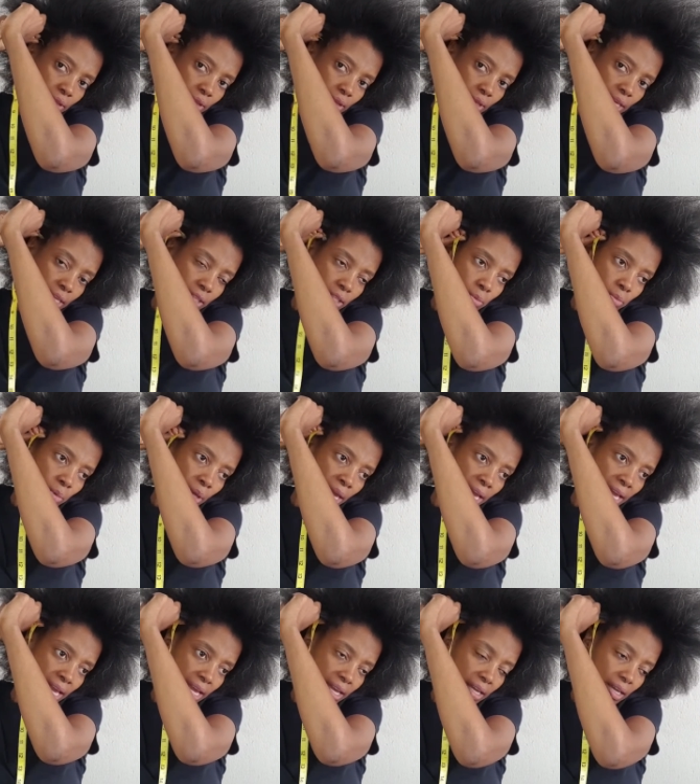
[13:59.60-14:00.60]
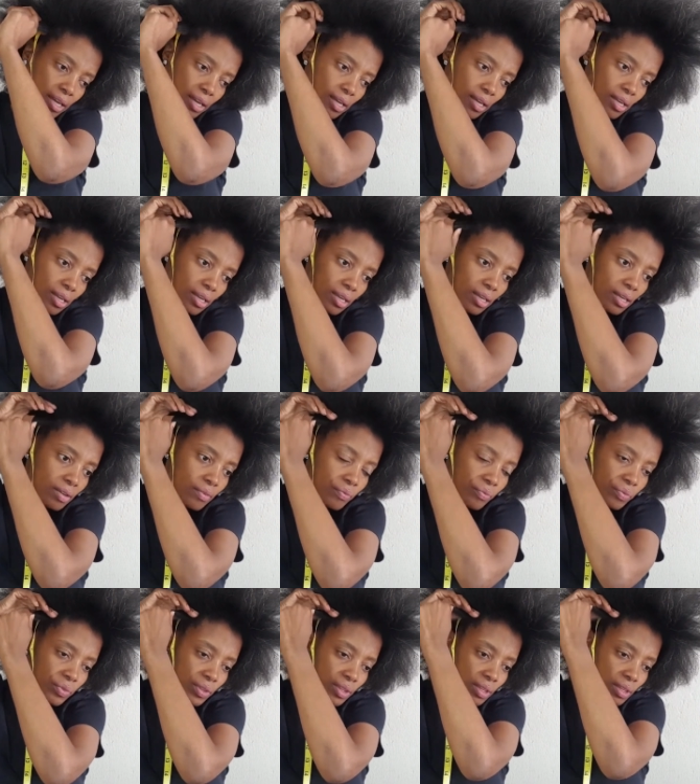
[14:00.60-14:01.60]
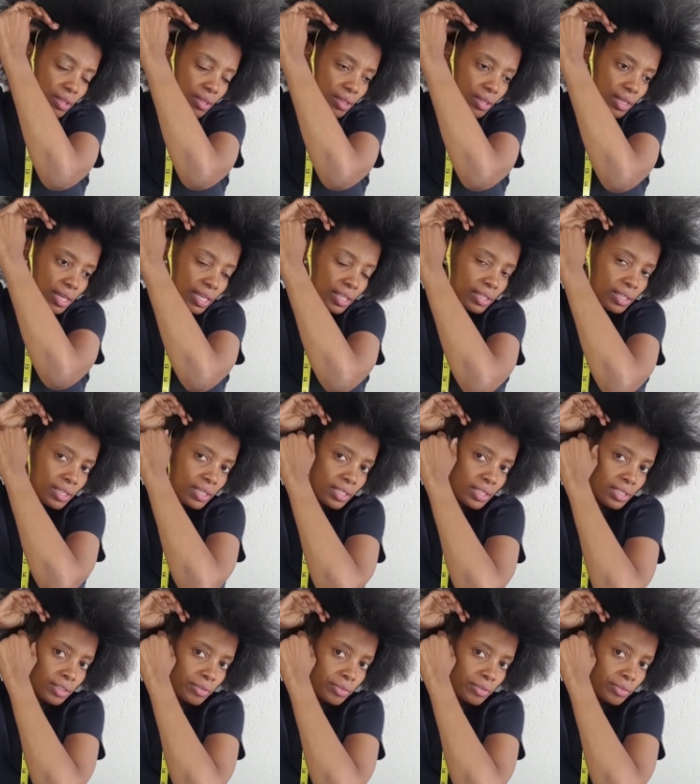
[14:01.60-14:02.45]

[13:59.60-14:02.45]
at the back, and then at the